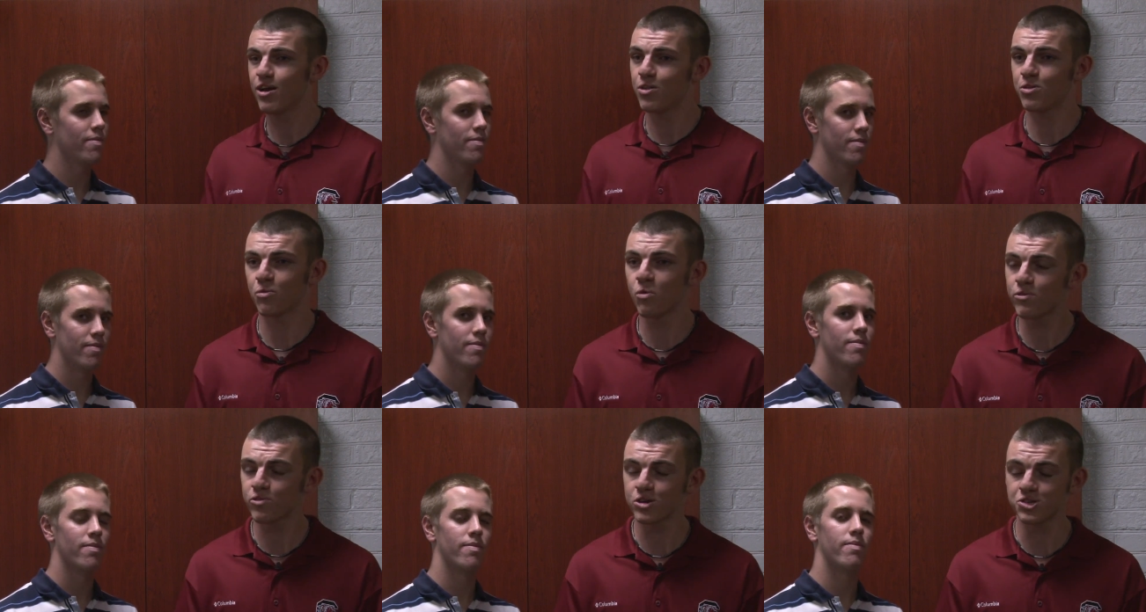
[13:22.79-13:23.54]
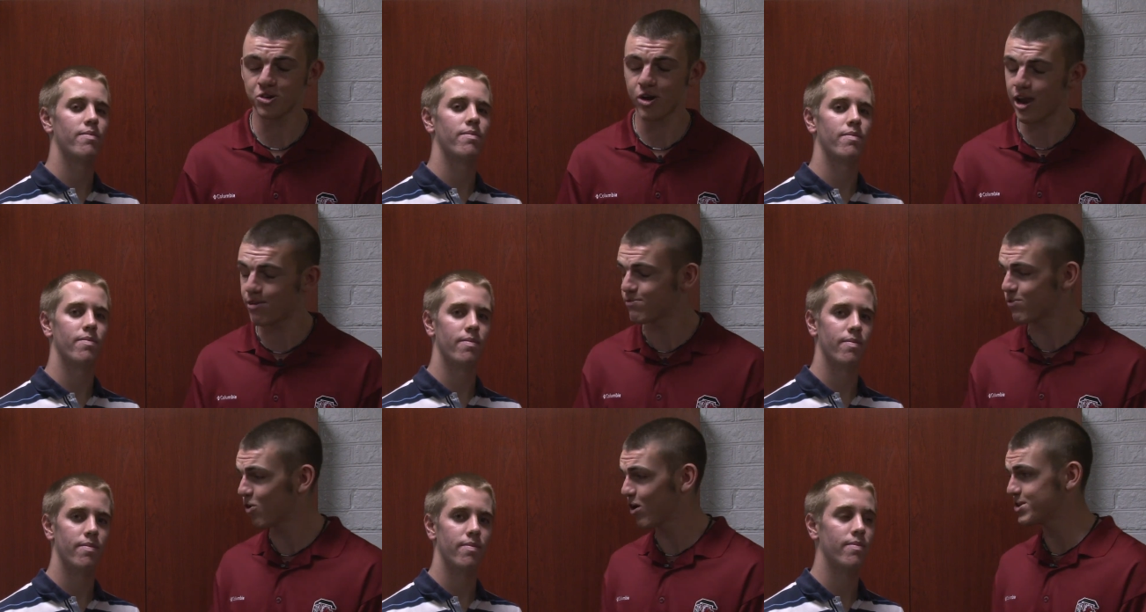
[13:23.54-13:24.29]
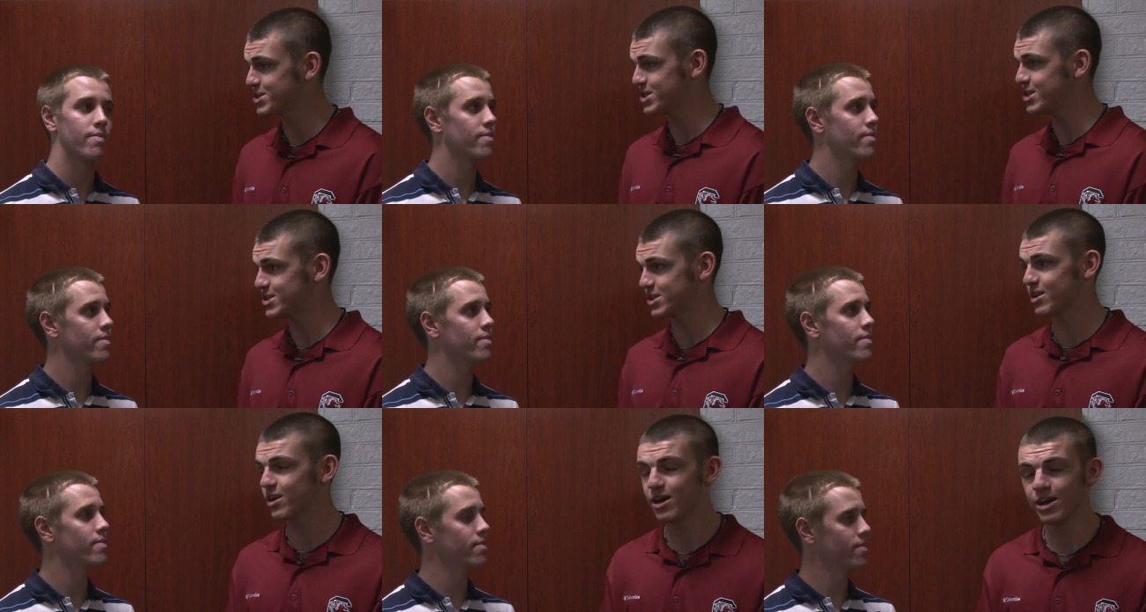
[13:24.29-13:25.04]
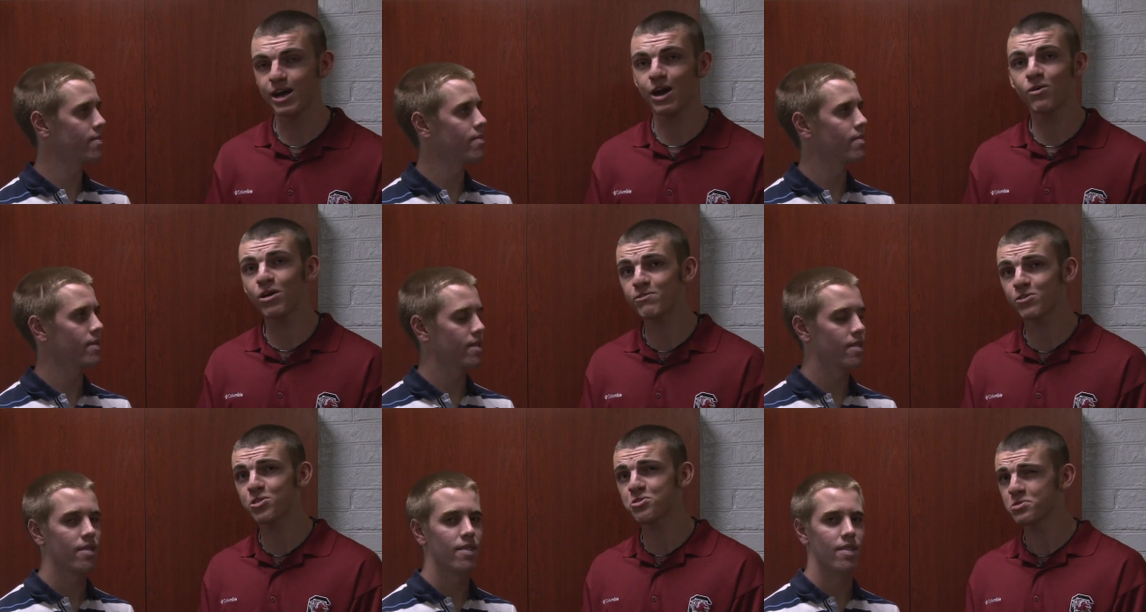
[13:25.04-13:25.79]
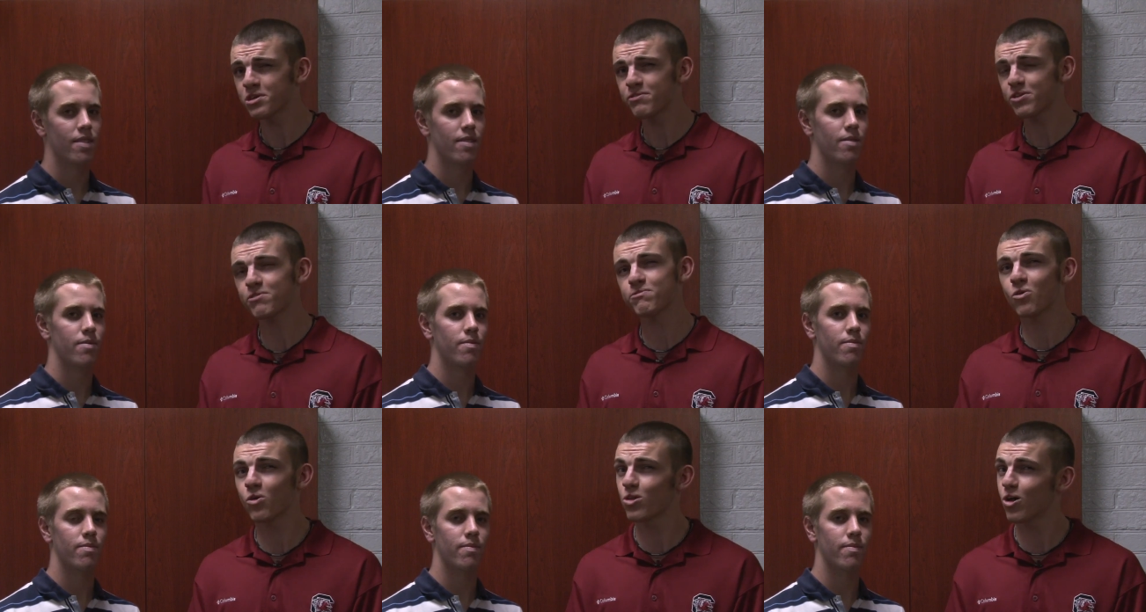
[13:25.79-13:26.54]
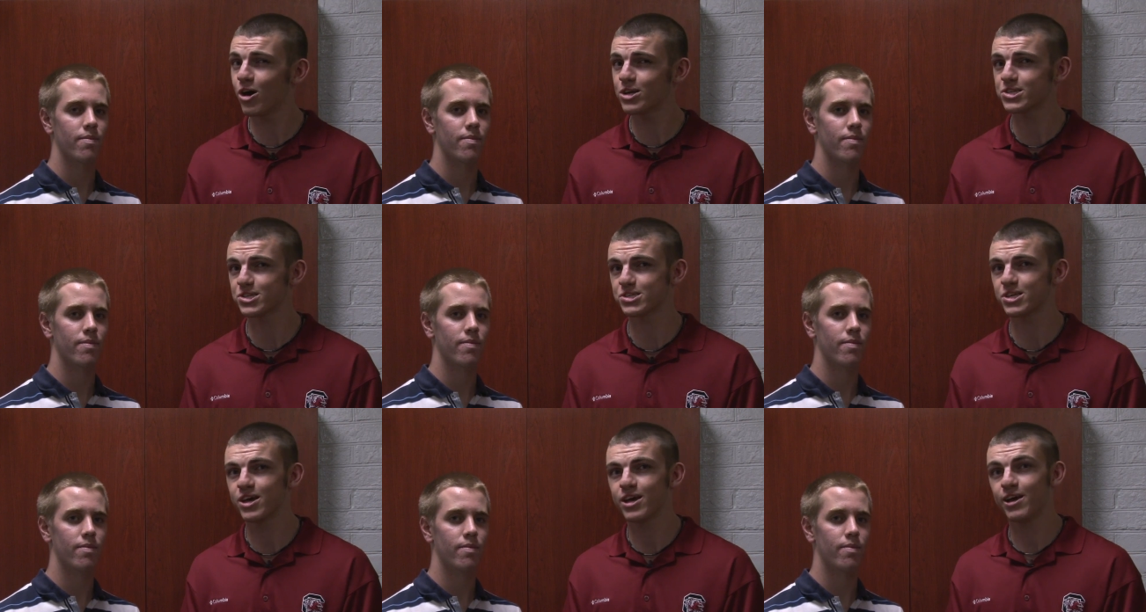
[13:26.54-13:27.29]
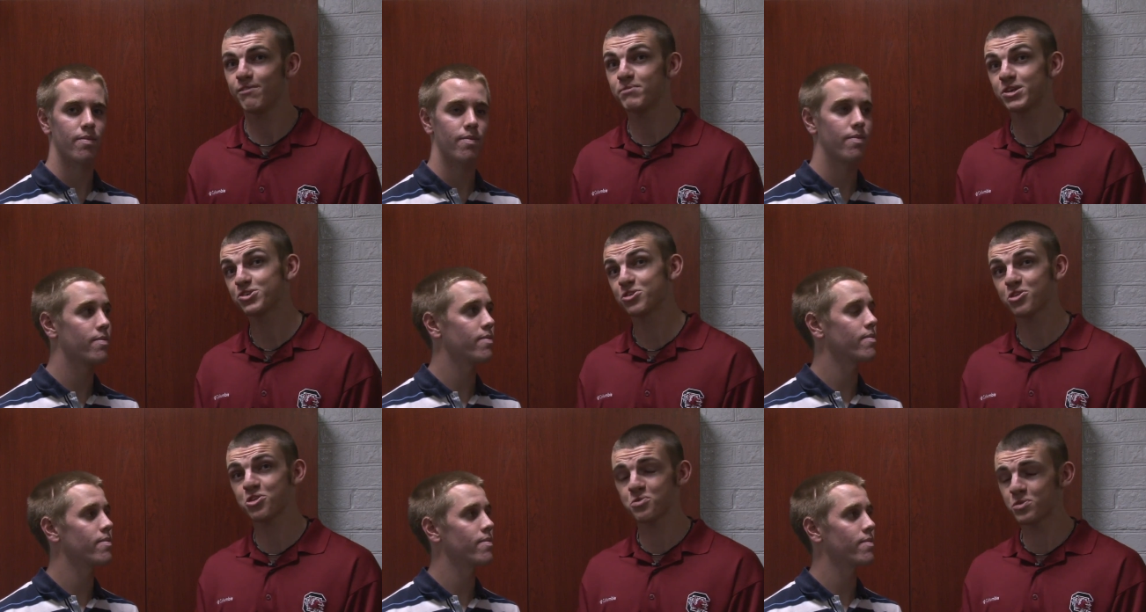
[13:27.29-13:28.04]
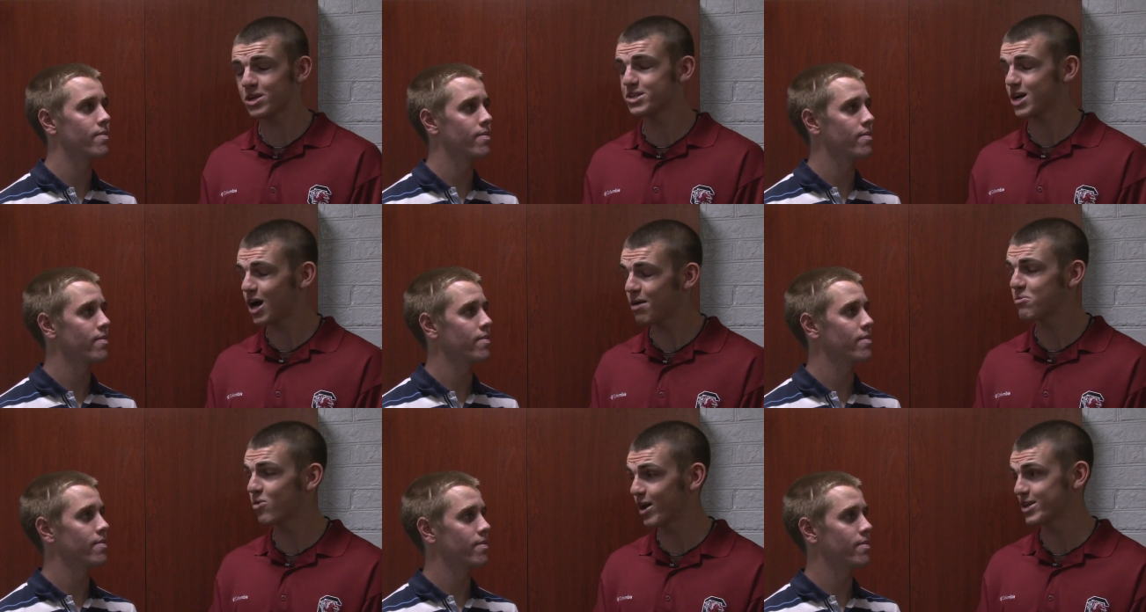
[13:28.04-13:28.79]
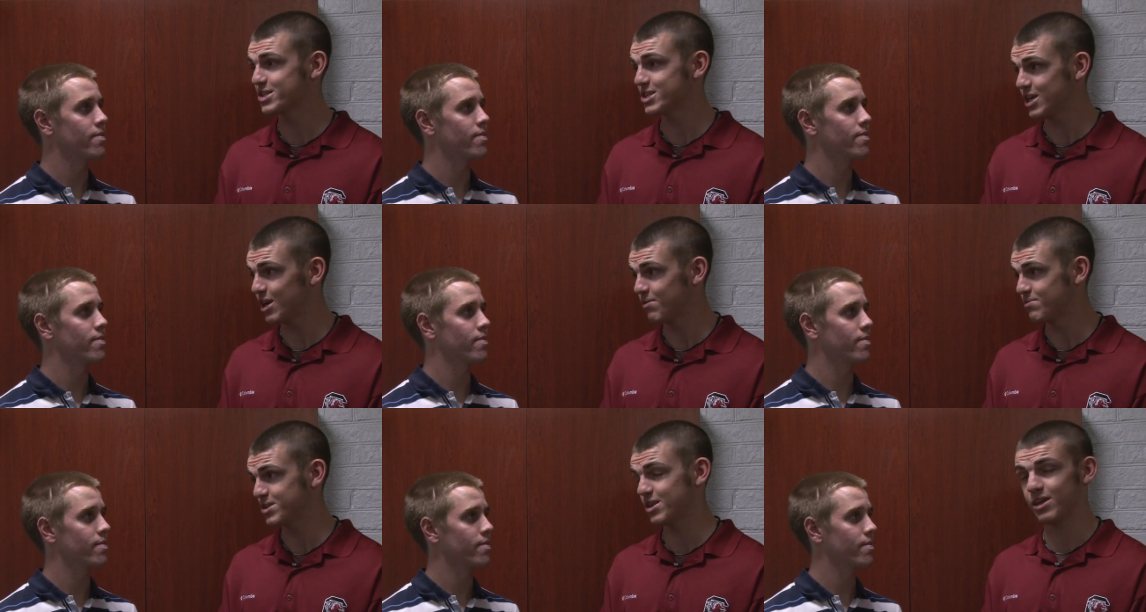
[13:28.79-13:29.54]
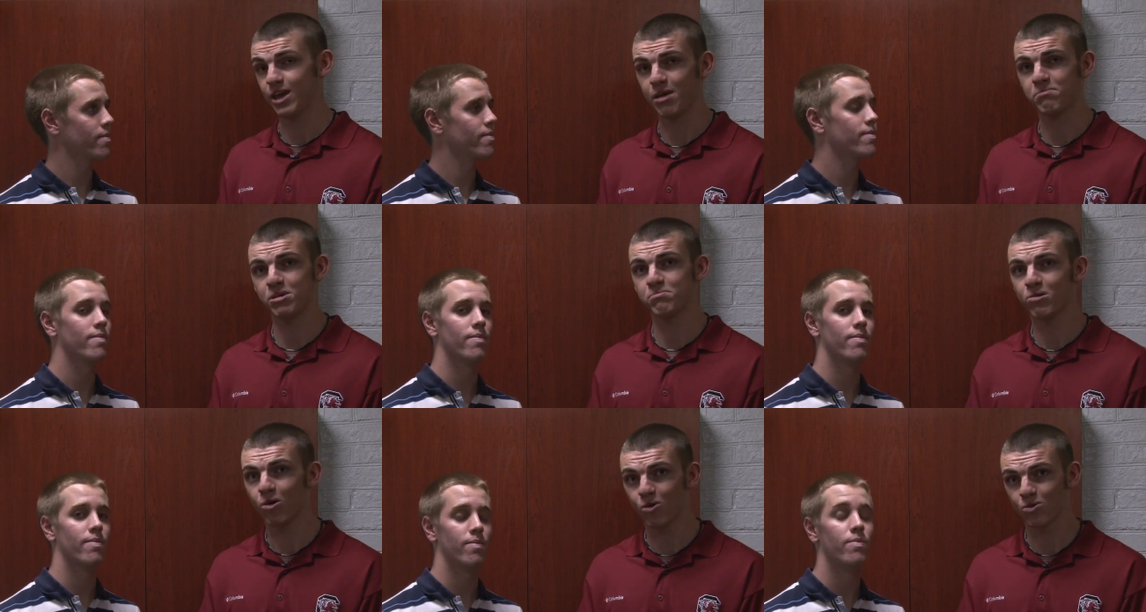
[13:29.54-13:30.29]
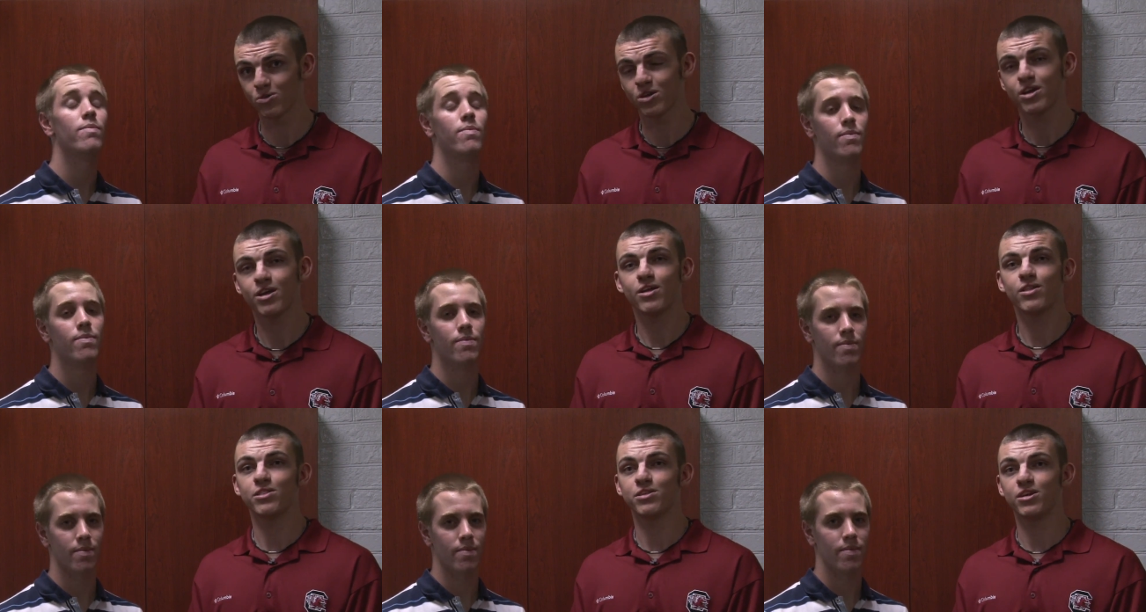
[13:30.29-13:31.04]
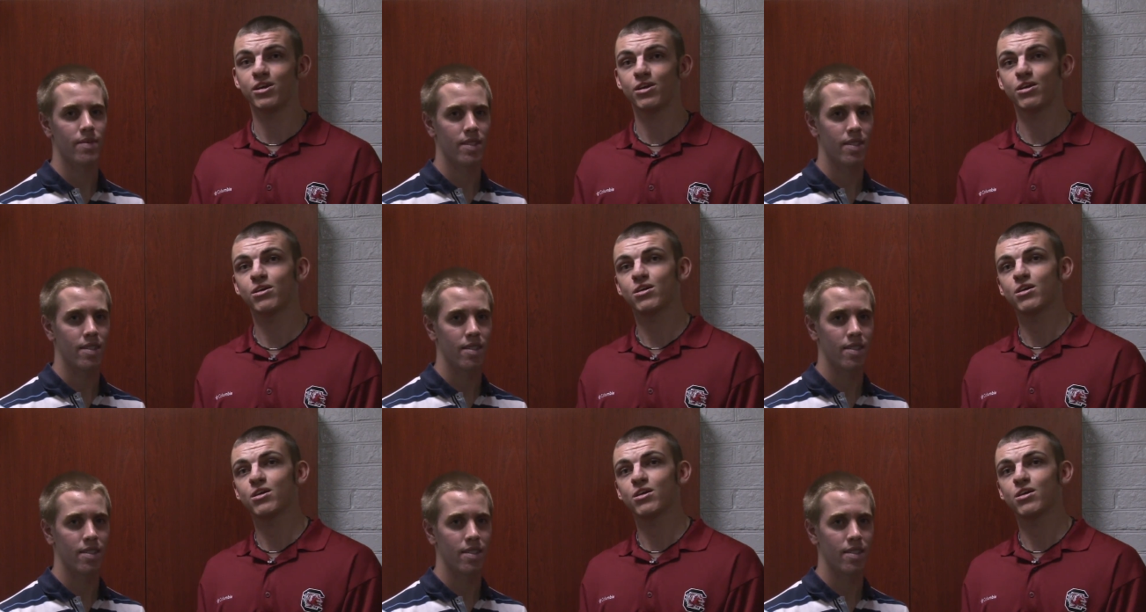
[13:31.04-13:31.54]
Speaker 1: The Wolverines are 8 and 4 on the season. However, three of their four losses have been to the three top ranked teams in the AP poll the